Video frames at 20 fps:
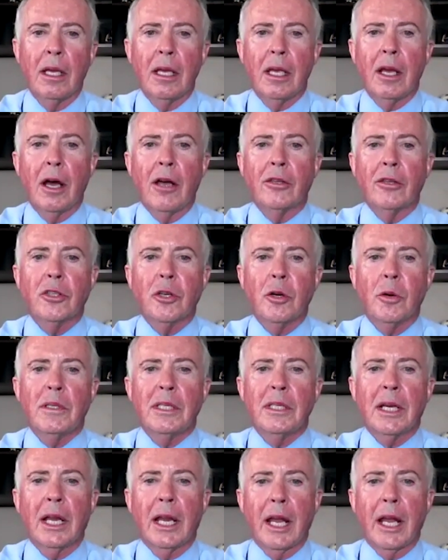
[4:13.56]
He also
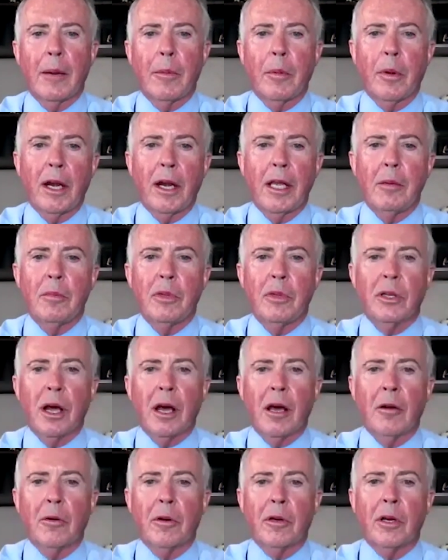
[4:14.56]
is collaborating with
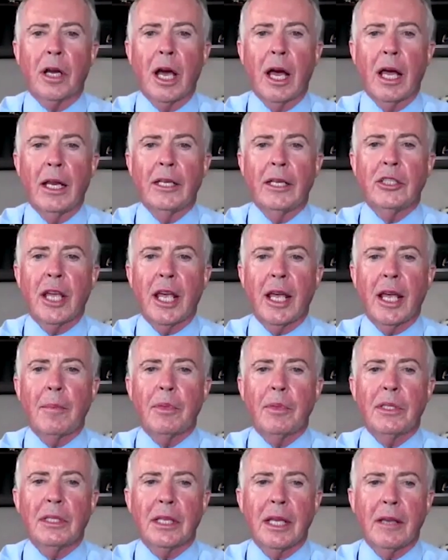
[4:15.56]
Colorado College
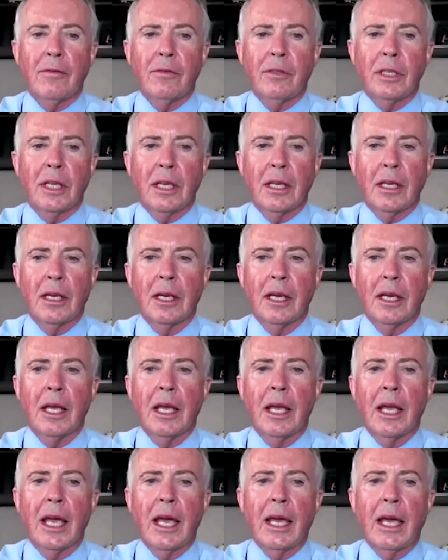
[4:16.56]
Campus Safety
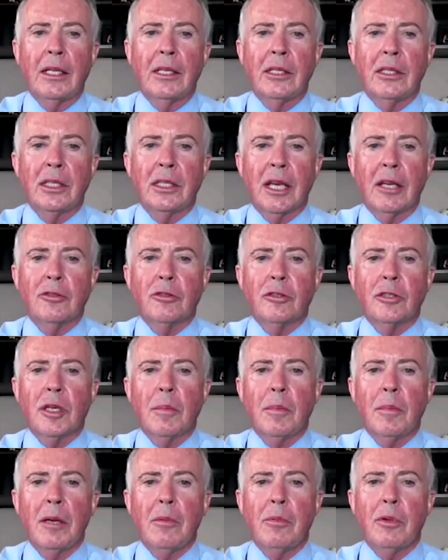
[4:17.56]
and is scheduled
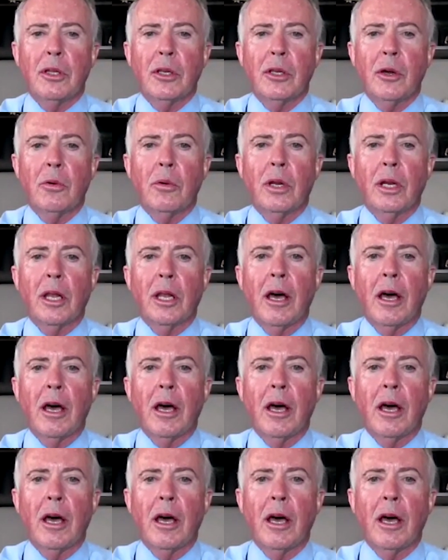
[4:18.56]
to meet with local
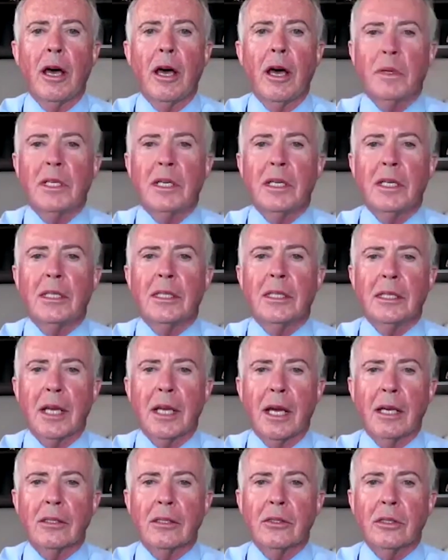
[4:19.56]
law enforcement to
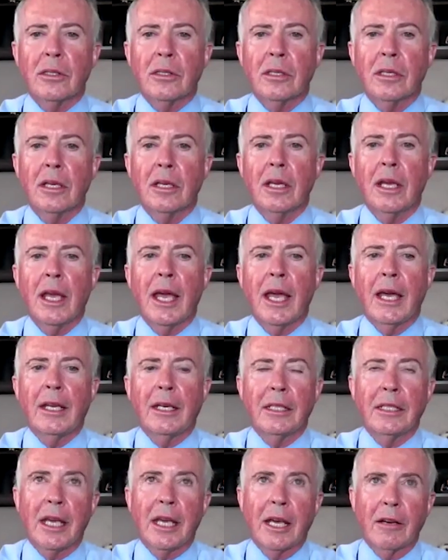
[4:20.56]
discuss
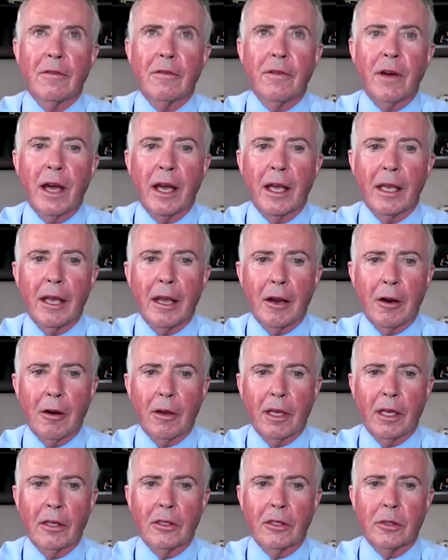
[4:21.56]
and identify
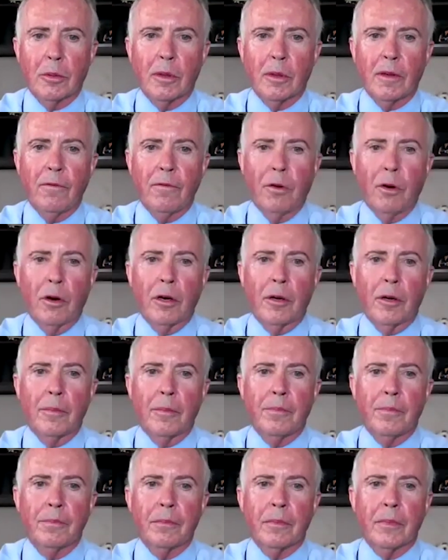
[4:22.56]
areas of reform.